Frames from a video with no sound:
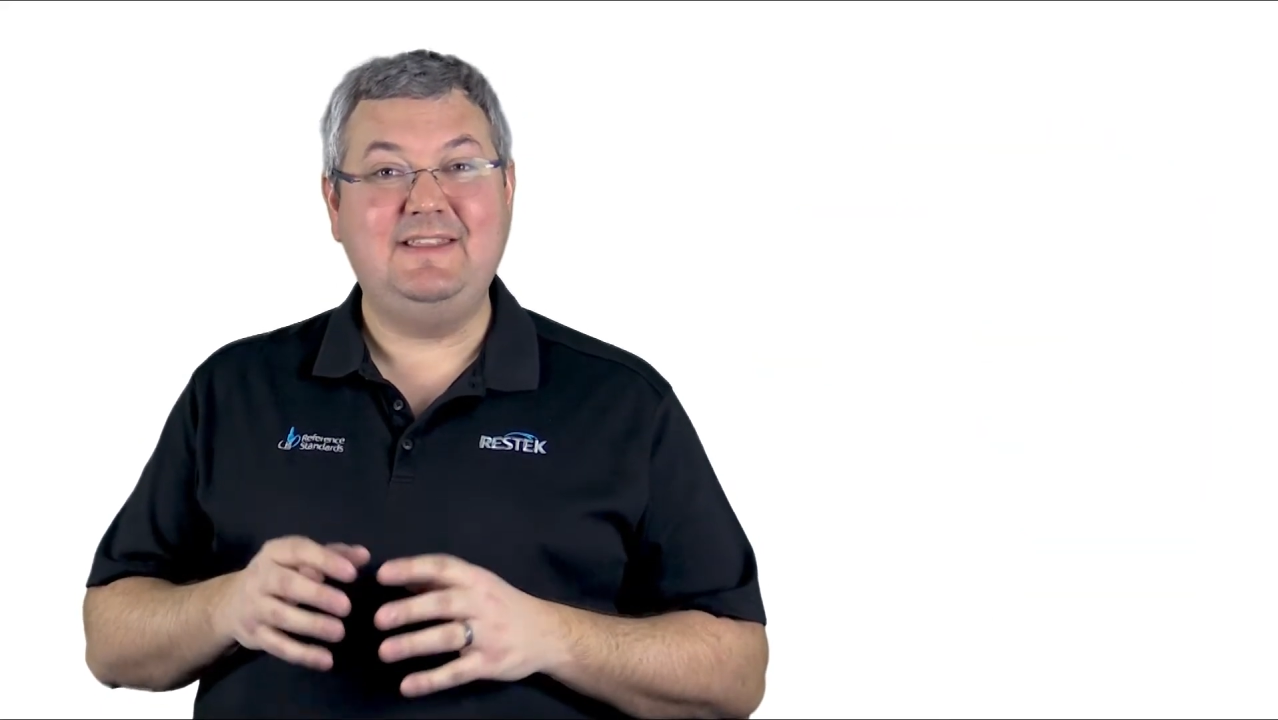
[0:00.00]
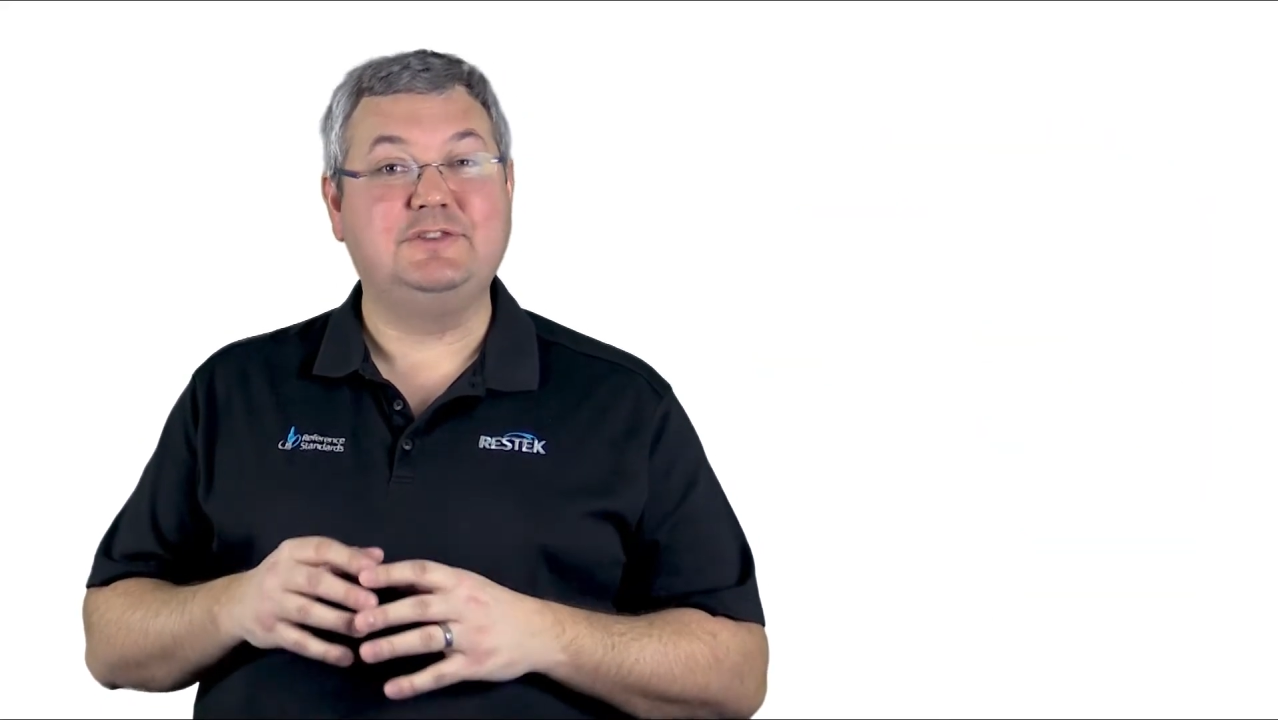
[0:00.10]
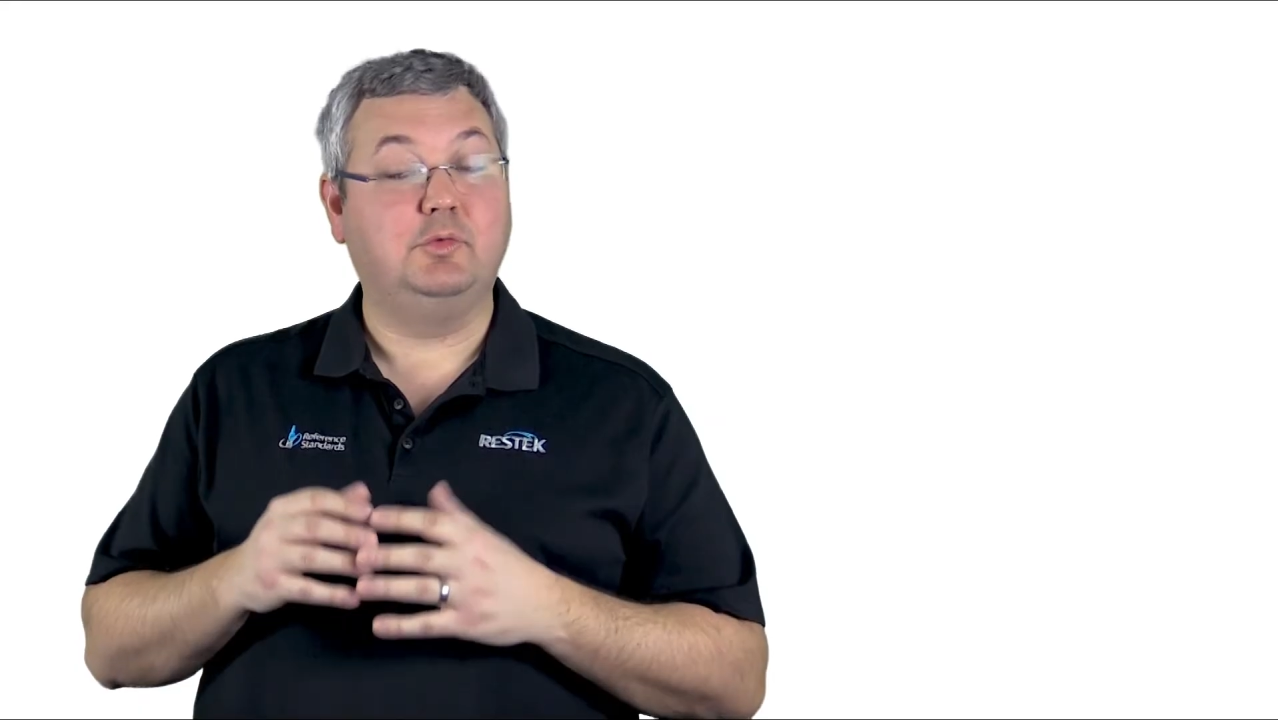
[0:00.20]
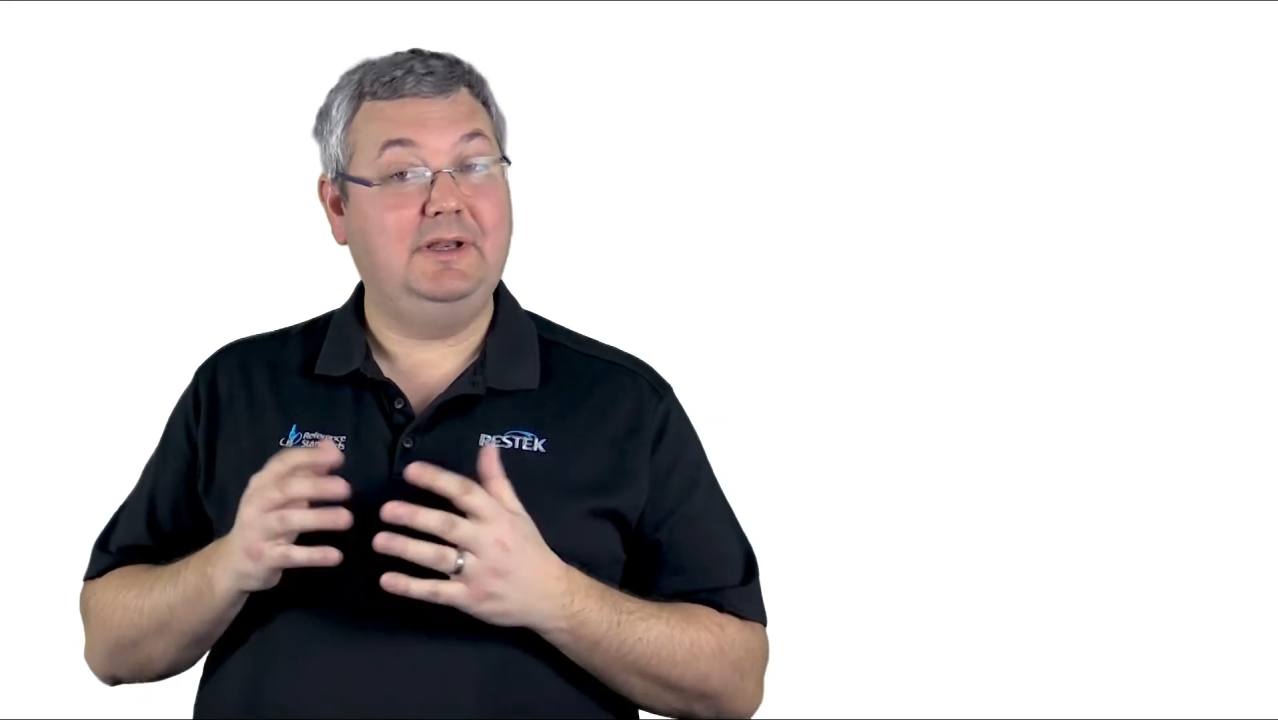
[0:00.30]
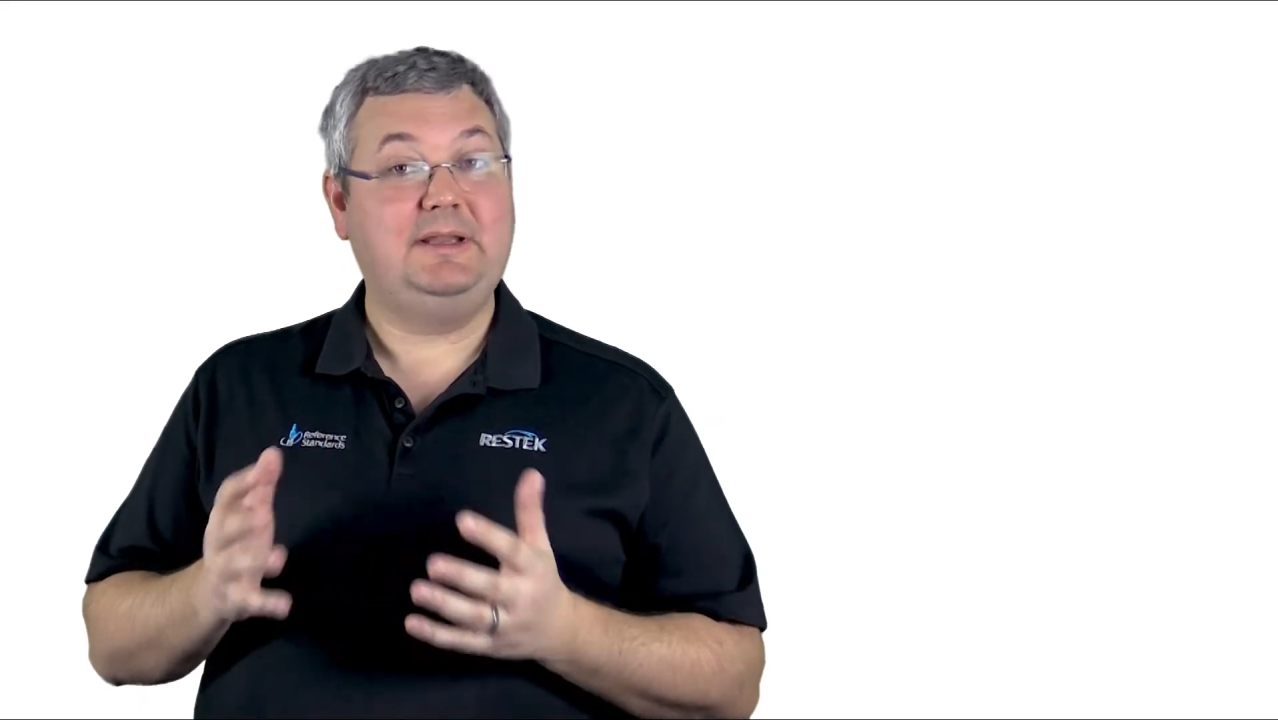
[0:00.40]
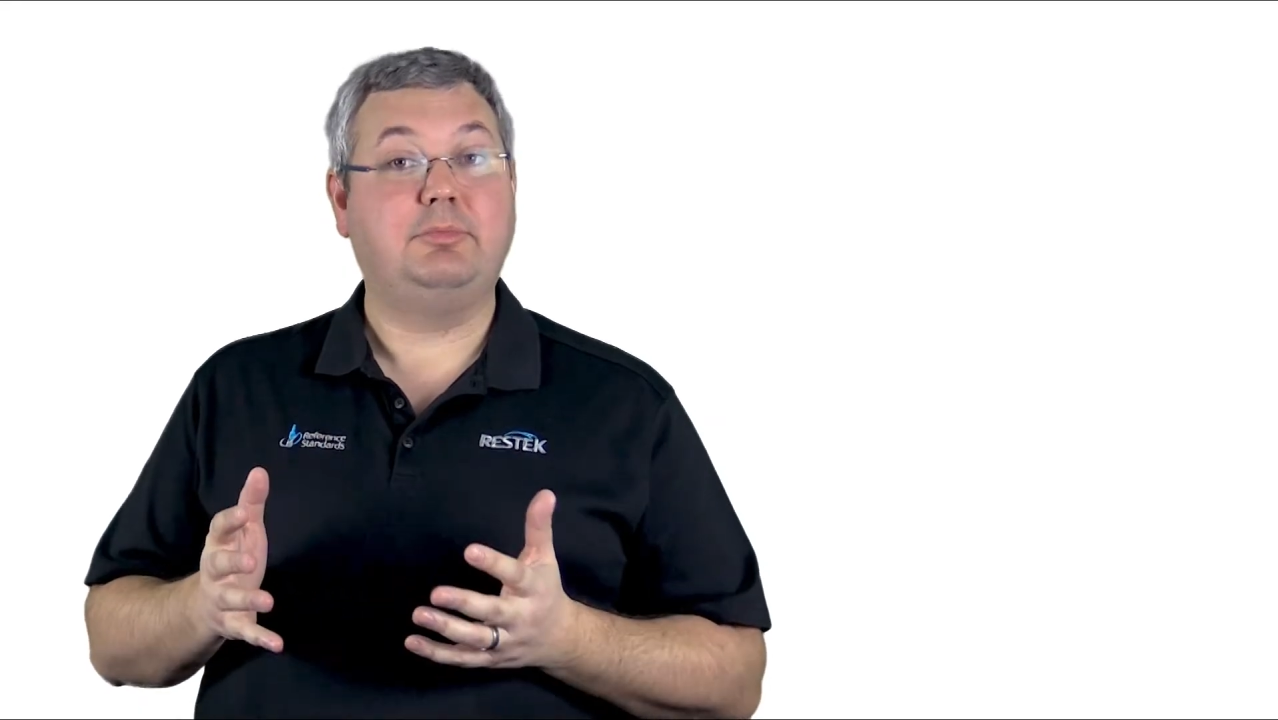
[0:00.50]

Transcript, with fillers: these really